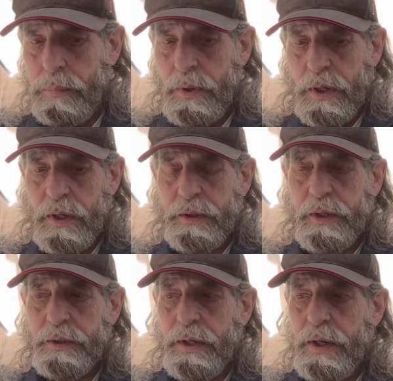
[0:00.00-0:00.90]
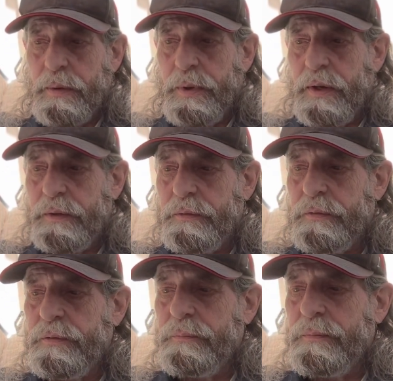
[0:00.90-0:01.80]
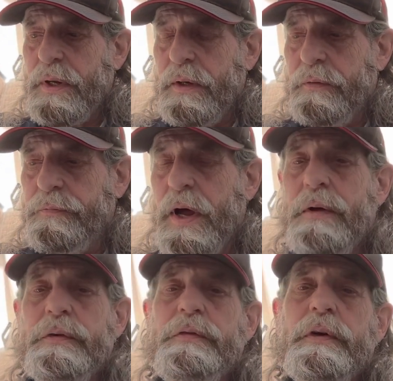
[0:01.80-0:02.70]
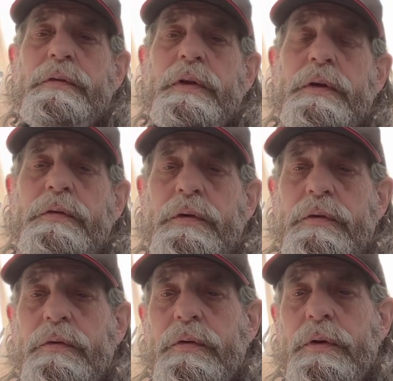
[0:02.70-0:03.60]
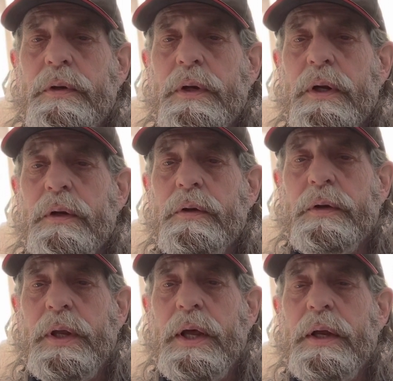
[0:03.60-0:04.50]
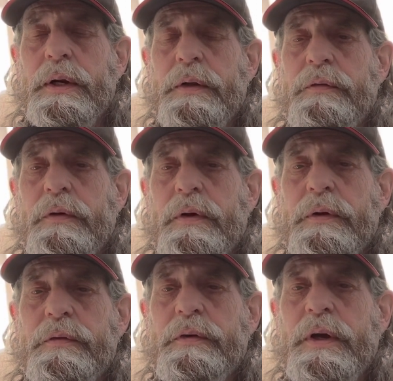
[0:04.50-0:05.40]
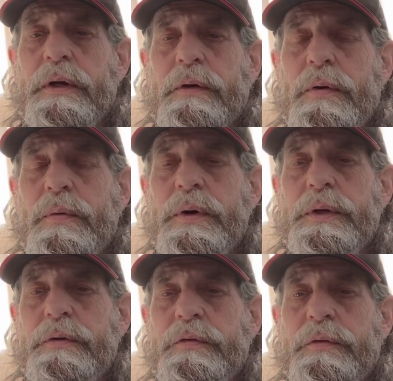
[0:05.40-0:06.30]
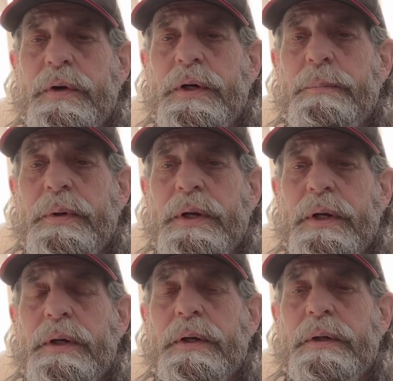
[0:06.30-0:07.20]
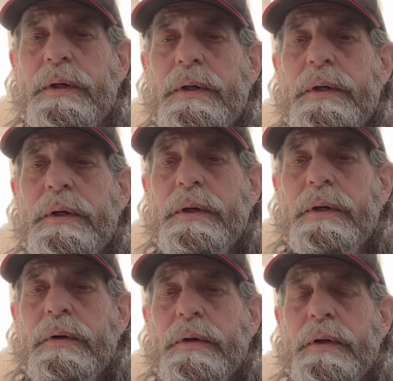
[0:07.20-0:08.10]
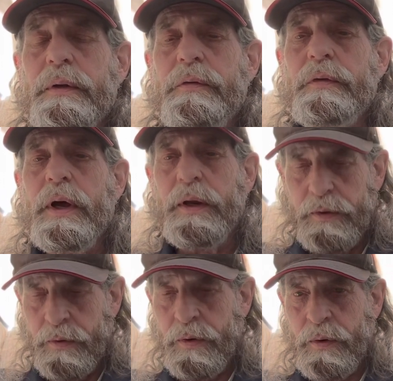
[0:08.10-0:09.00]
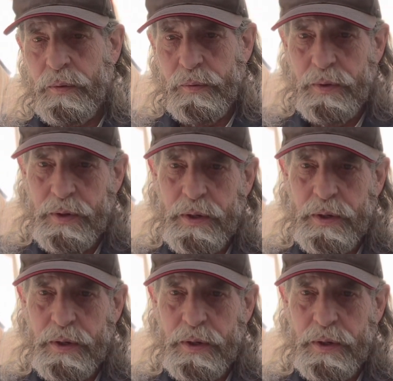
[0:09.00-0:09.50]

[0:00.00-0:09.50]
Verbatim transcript: And I dug down about I don't know five or six inches, and I looked down and I saw this cut coin straight up and down in the side hole,